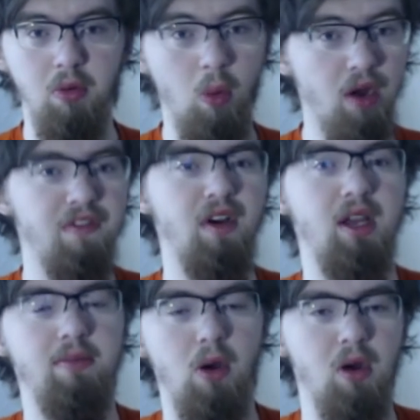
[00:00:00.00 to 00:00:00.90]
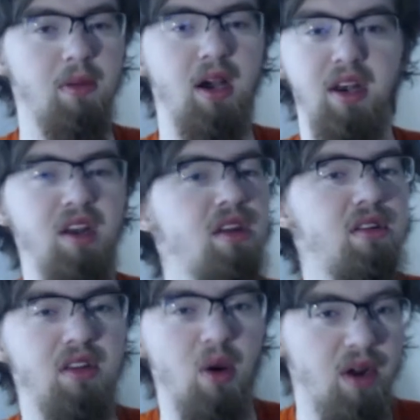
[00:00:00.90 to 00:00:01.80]
one fucking Pokemon,
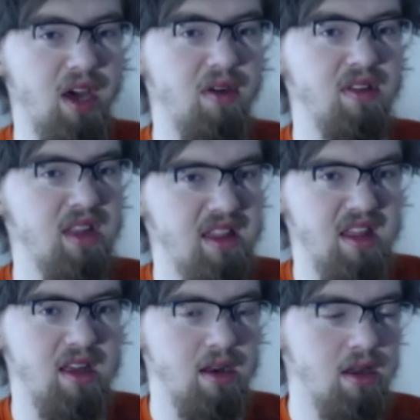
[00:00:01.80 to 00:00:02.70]
no one else, that's it.